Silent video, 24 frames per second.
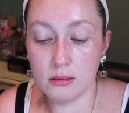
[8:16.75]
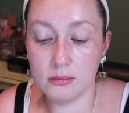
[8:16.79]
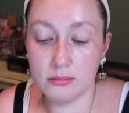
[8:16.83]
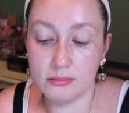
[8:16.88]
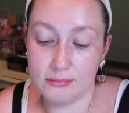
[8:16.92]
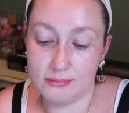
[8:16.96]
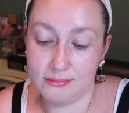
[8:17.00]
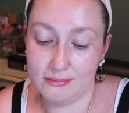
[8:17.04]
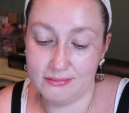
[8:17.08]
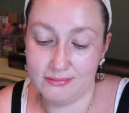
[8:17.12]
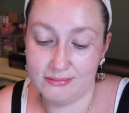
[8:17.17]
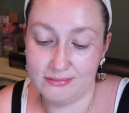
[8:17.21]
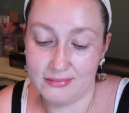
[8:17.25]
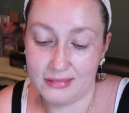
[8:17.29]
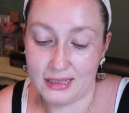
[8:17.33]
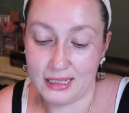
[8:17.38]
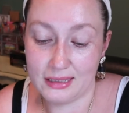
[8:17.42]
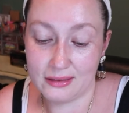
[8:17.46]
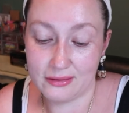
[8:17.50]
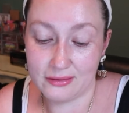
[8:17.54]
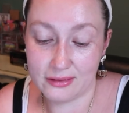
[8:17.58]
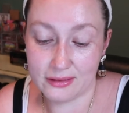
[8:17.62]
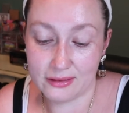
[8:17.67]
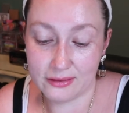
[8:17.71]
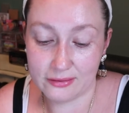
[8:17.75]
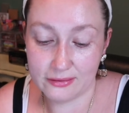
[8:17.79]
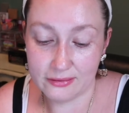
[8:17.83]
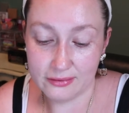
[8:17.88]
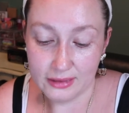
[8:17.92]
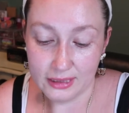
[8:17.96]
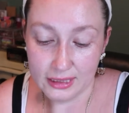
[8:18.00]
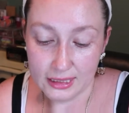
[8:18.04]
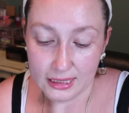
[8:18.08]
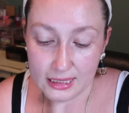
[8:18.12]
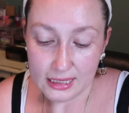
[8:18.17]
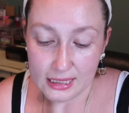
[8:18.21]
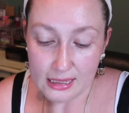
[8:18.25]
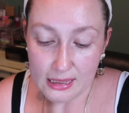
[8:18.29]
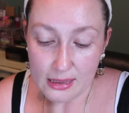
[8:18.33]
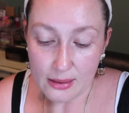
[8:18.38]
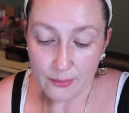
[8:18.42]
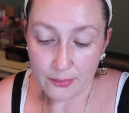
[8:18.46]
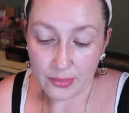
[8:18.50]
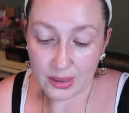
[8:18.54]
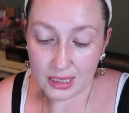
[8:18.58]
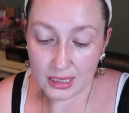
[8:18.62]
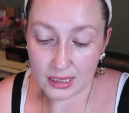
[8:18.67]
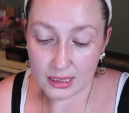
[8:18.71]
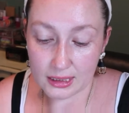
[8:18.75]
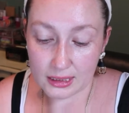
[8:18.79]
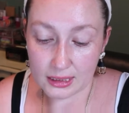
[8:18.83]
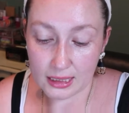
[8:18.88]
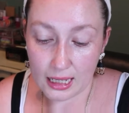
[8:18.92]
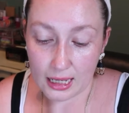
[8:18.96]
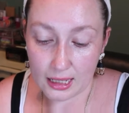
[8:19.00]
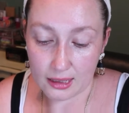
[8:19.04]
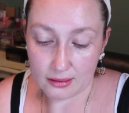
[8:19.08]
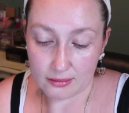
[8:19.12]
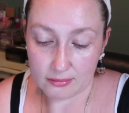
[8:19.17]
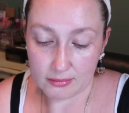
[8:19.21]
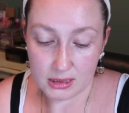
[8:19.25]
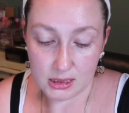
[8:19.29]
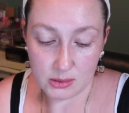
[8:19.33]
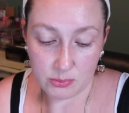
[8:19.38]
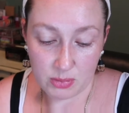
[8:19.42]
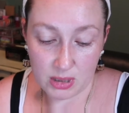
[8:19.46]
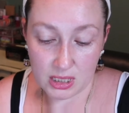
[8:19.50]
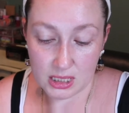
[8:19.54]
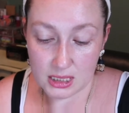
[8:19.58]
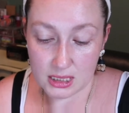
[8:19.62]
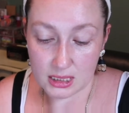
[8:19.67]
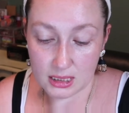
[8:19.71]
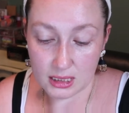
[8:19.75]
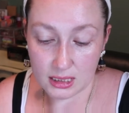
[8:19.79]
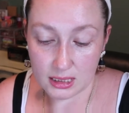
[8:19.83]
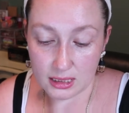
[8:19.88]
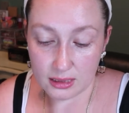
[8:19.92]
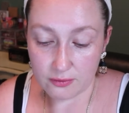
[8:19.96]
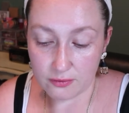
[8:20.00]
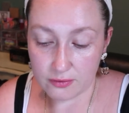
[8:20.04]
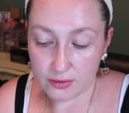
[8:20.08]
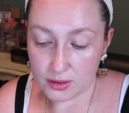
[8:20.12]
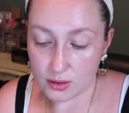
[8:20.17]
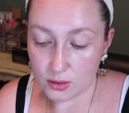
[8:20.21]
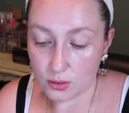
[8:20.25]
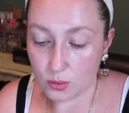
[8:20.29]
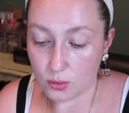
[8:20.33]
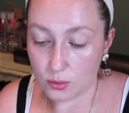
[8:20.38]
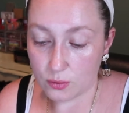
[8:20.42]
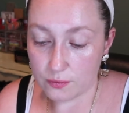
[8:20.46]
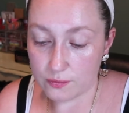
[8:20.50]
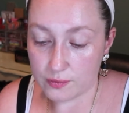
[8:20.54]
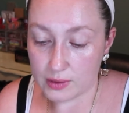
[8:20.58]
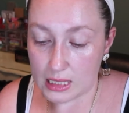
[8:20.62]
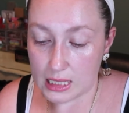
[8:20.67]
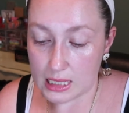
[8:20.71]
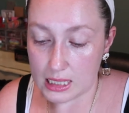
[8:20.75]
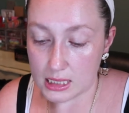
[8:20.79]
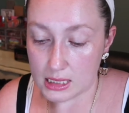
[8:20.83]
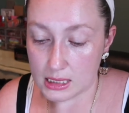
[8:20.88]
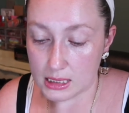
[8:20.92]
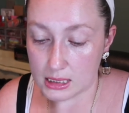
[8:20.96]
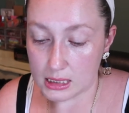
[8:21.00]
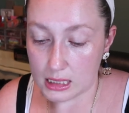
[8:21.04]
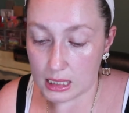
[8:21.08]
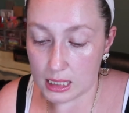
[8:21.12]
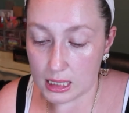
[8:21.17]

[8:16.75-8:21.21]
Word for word: I don't know. But yeah, it's basically for your whole face.